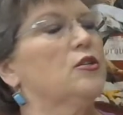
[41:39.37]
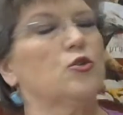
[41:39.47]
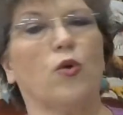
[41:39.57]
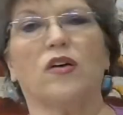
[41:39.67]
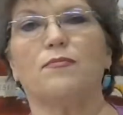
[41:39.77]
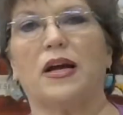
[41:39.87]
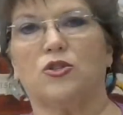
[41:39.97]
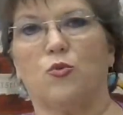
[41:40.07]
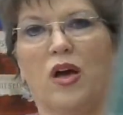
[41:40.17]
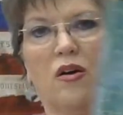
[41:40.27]
12 by
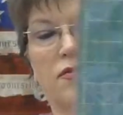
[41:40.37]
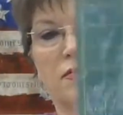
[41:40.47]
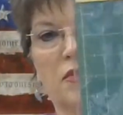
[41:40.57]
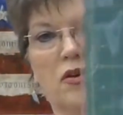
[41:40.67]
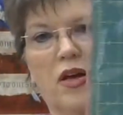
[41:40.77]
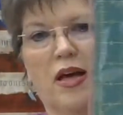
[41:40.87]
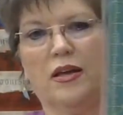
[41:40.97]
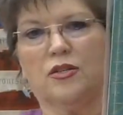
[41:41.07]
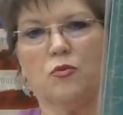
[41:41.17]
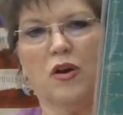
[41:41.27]
12. Okay,
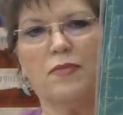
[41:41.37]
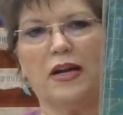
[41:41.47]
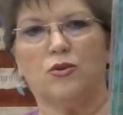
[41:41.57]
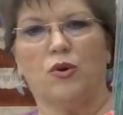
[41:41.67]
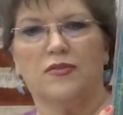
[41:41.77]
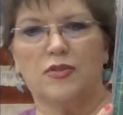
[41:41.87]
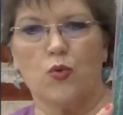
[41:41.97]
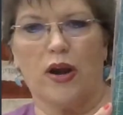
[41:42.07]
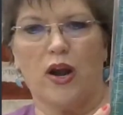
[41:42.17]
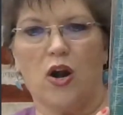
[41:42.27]
a 12 by 12
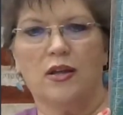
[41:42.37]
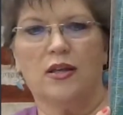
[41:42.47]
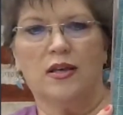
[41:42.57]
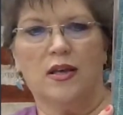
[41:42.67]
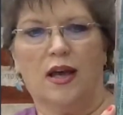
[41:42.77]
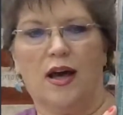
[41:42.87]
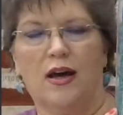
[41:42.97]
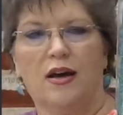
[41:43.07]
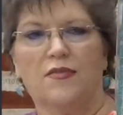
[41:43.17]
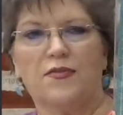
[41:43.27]
square,
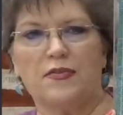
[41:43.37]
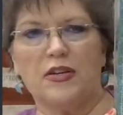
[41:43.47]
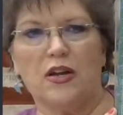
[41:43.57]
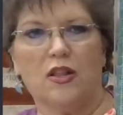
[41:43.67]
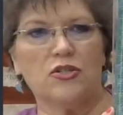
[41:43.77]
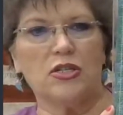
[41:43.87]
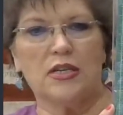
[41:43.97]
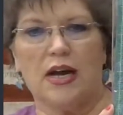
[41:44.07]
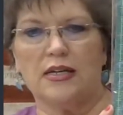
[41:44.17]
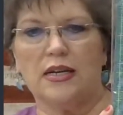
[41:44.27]

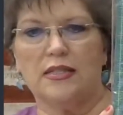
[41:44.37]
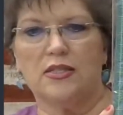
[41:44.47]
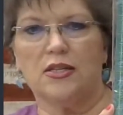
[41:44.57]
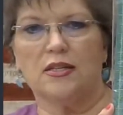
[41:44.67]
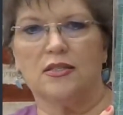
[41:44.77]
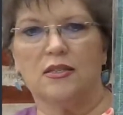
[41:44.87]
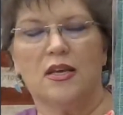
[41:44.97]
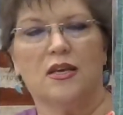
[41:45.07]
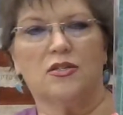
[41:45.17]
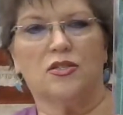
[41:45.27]
$50.99.
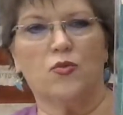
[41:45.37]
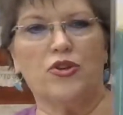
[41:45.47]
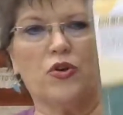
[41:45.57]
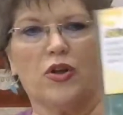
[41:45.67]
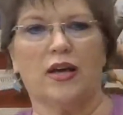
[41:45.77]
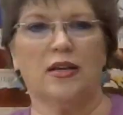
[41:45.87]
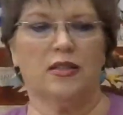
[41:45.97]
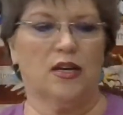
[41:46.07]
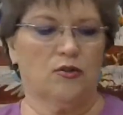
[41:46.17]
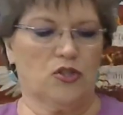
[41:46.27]
So when you're cutting
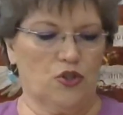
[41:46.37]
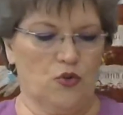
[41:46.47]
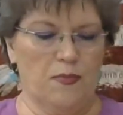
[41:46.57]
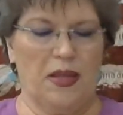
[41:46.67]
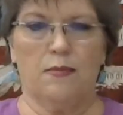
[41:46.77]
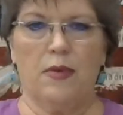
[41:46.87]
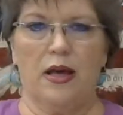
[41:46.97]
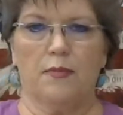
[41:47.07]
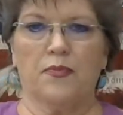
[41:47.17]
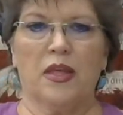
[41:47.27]
those and trimming them
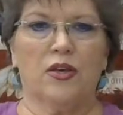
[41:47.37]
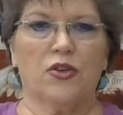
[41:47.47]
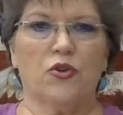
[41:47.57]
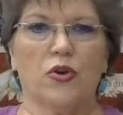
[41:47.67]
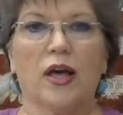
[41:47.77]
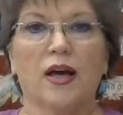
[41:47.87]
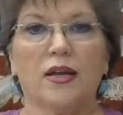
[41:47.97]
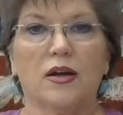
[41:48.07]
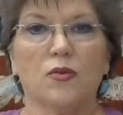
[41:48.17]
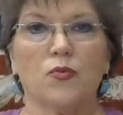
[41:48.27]
up, you'll
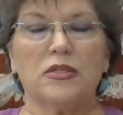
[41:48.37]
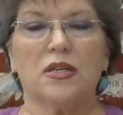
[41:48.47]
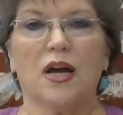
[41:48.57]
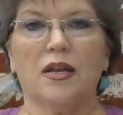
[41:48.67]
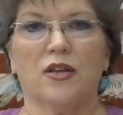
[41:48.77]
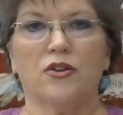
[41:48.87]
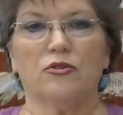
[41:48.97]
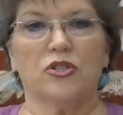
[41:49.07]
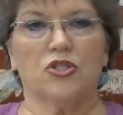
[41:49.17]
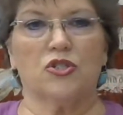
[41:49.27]
cut on one side, and
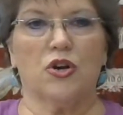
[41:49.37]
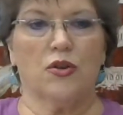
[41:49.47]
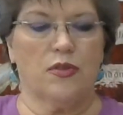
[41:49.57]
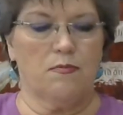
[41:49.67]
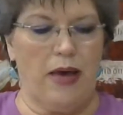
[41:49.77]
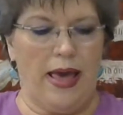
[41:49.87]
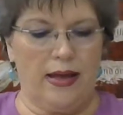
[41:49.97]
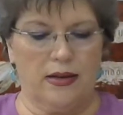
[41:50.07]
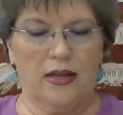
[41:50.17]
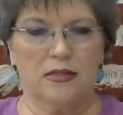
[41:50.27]
you'll just the
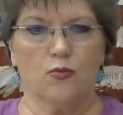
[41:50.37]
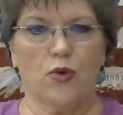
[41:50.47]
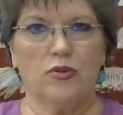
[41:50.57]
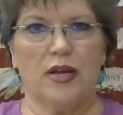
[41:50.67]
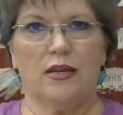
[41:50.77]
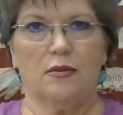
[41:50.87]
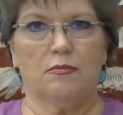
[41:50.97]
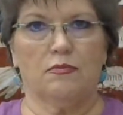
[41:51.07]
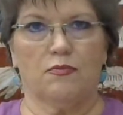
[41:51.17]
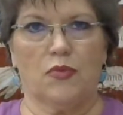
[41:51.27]
mat has a
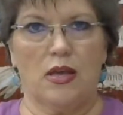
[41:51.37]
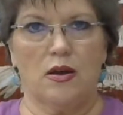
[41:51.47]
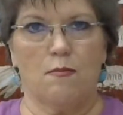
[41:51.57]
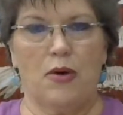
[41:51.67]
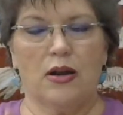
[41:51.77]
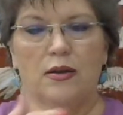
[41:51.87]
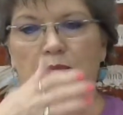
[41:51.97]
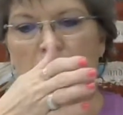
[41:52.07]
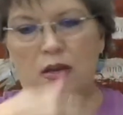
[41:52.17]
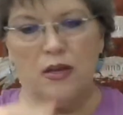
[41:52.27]
rotating thing on bottom.
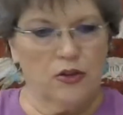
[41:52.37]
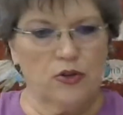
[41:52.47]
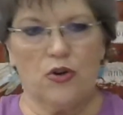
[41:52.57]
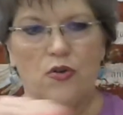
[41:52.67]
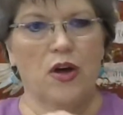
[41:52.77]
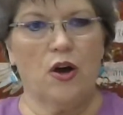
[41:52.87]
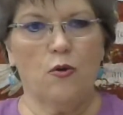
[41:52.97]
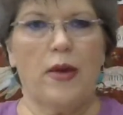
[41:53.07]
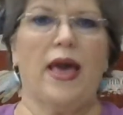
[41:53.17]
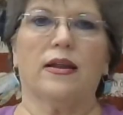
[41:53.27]
You turn the
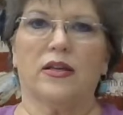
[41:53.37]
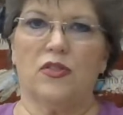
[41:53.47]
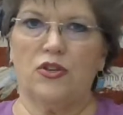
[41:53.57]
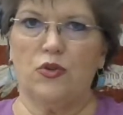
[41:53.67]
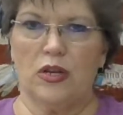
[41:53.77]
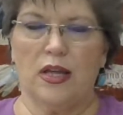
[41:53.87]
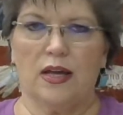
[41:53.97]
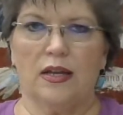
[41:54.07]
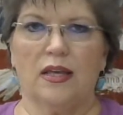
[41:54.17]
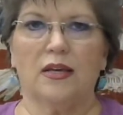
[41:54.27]
whole mat, and then you can
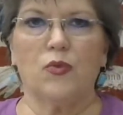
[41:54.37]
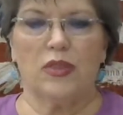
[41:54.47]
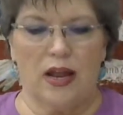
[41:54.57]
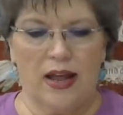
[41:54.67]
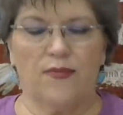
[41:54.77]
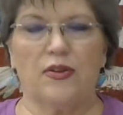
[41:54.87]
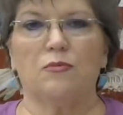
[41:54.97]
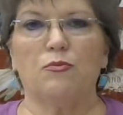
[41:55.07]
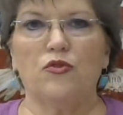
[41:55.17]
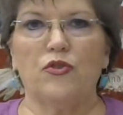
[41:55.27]
cut again without having to
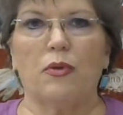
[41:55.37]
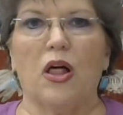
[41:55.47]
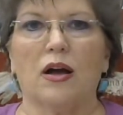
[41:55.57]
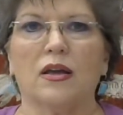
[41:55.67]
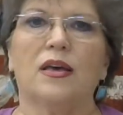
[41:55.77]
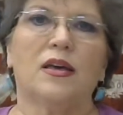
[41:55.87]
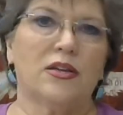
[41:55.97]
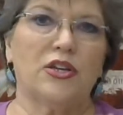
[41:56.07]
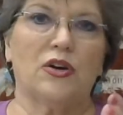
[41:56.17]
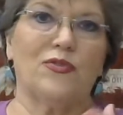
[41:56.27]
move your block.
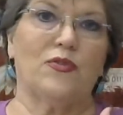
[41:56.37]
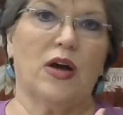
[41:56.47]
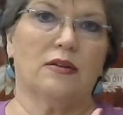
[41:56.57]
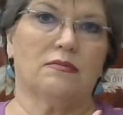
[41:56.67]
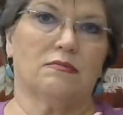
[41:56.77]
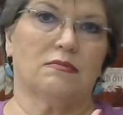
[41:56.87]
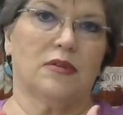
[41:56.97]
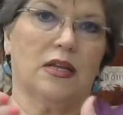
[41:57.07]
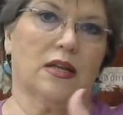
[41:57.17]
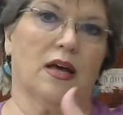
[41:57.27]
You know, if you've got
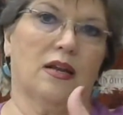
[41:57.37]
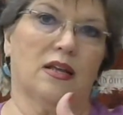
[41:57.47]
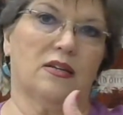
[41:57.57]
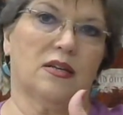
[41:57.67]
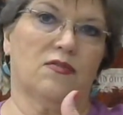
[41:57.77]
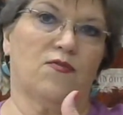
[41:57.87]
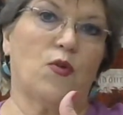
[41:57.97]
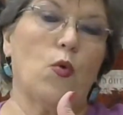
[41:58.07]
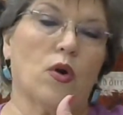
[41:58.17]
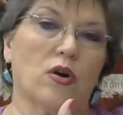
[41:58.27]
it cut into
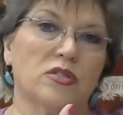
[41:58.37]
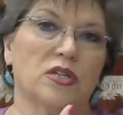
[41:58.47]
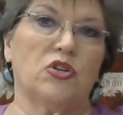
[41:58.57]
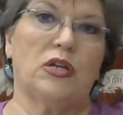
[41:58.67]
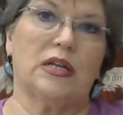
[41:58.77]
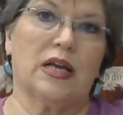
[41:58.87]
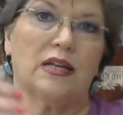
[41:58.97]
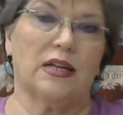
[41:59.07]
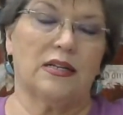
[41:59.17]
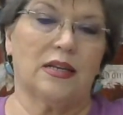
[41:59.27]
4s and you need to cut
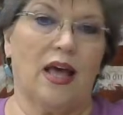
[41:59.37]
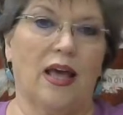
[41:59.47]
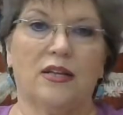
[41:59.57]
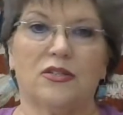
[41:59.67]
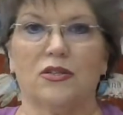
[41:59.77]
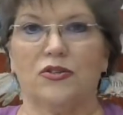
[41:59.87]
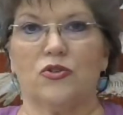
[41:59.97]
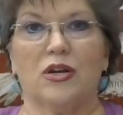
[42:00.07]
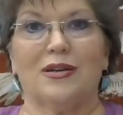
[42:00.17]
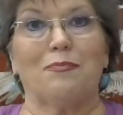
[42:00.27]
it into 8, you're
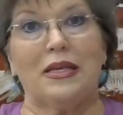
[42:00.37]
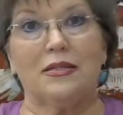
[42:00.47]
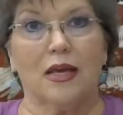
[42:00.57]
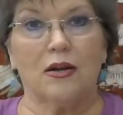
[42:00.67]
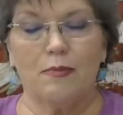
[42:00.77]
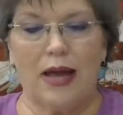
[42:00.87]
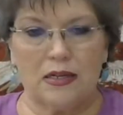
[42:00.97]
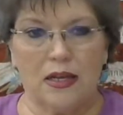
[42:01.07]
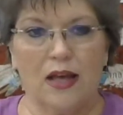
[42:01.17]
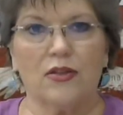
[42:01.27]
trying to piece that all back
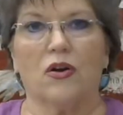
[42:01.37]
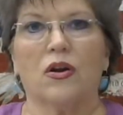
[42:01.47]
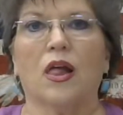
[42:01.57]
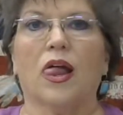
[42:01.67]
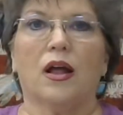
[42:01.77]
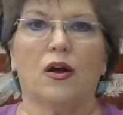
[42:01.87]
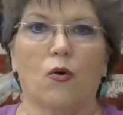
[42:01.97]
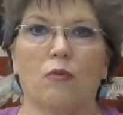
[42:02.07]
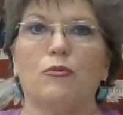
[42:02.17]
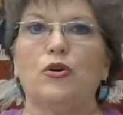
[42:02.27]
together
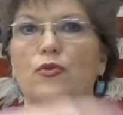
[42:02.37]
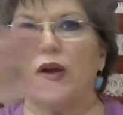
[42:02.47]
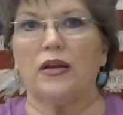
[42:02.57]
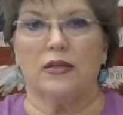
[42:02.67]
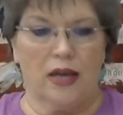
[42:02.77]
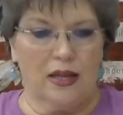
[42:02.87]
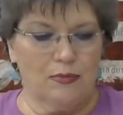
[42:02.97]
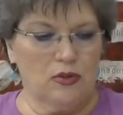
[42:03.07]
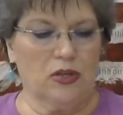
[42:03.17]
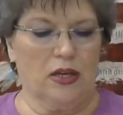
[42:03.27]
or move around a
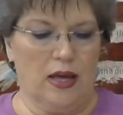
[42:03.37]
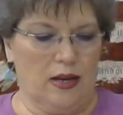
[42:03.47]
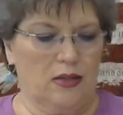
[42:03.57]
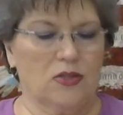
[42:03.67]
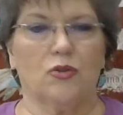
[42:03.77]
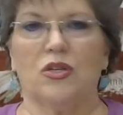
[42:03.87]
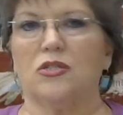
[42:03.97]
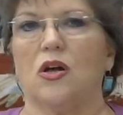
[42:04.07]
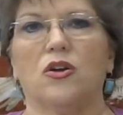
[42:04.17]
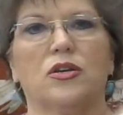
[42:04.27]
table to cut it. So
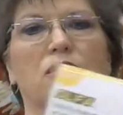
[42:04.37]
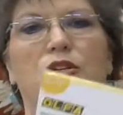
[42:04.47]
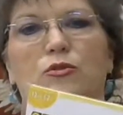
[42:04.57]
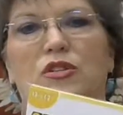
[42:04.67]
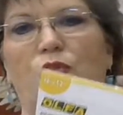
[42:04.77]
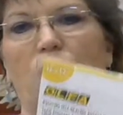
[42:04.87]
this, all you got to do is